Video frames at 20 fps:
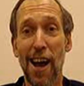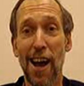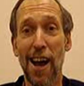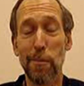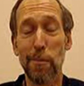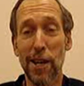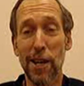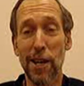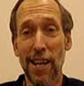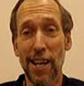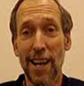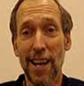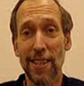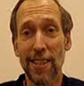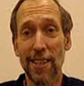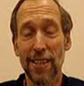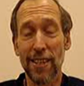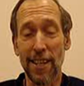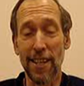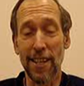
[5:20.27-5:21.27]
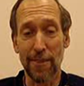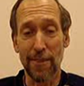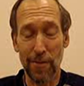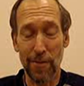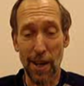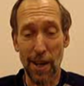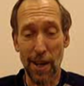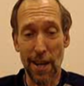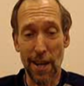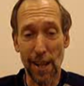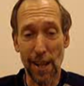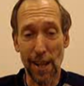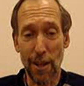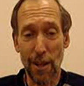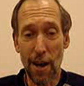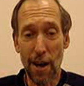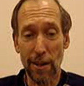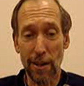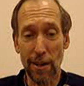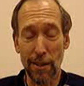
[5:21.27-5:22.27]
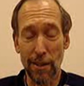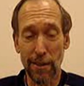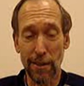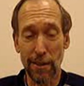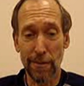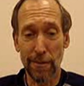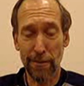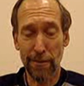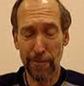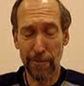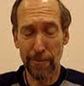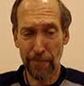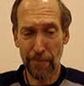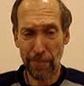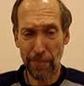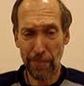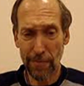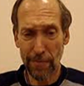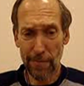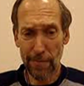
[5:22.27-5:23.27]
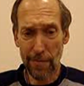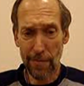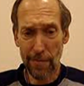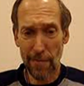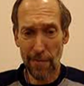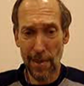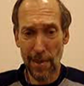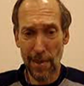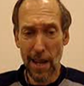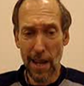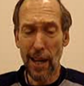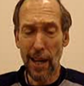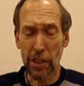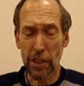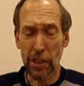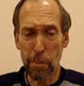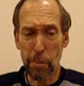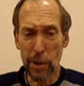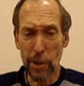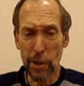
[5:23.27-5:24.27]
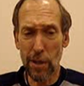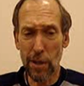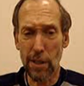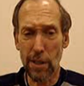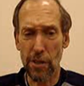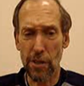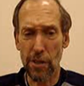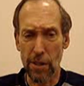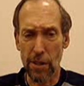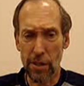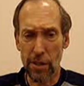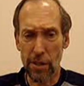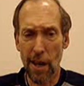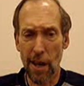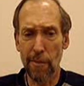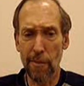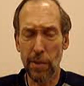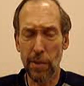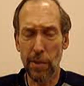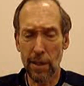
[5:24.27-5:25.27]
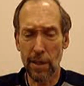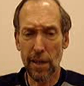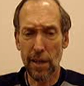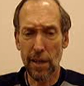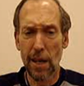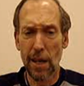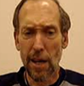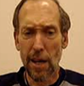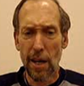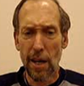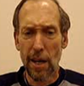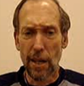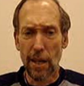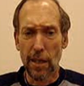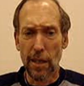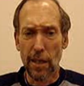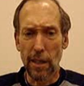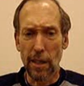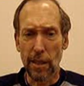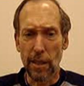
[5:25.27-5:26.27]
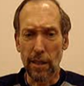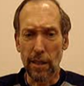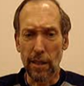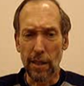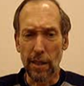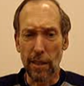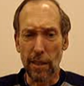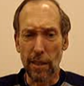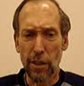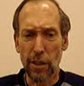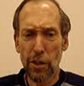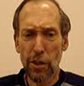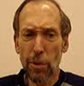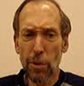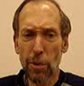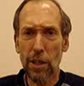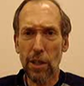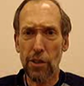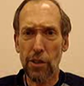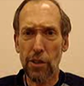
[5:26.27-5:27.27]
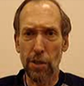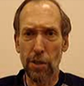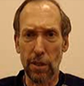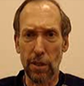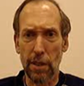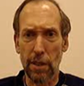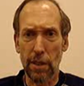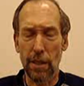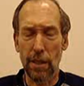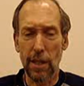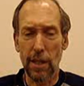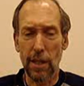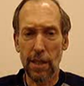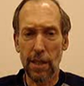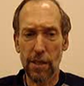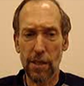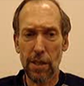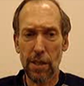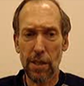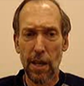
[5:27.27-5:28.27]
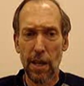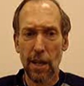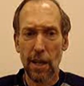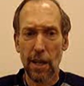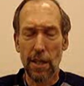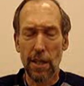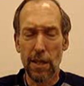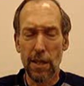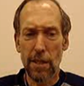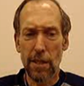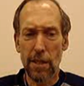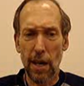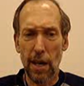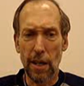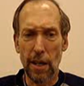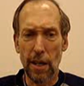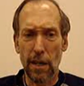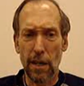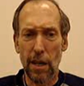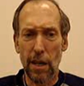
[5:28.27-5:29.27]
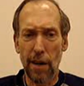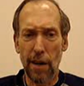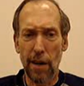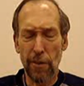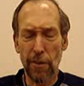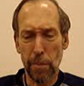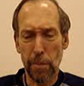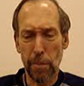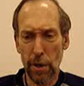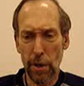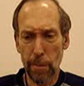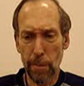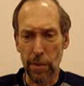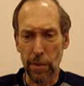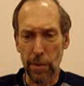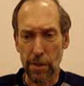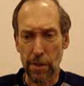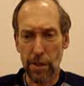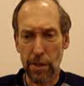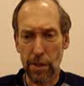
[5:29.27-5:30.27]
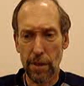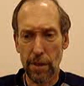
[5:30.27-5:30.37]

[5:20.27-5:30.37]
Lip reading: I might add that a lot of experiences have been doing certain things that are for purpose.